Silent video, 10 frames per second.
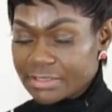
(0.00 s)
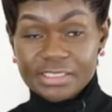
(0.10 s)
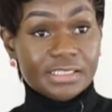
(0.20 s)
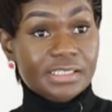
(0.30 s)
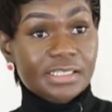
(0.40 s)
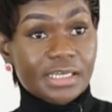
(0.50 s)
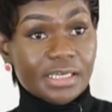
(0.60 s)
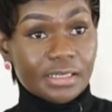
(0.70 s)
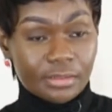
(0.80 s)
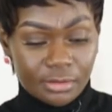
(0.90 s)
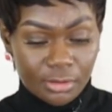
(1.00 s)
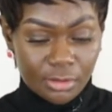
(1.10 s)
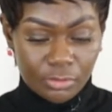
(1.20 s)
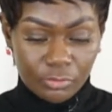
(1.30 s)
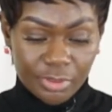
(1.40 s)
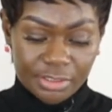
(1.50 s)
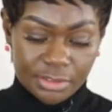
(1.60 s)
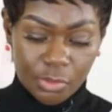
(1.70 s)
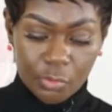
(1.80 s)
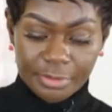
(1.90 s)
sitting here with
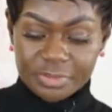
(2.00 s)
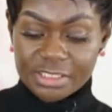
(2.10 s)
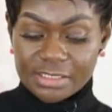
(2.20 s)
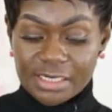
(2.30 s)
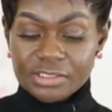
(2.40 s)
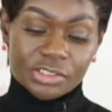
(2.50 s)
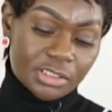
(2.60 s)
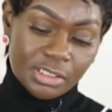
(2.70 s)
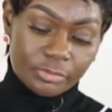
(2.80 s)
whipped ganache.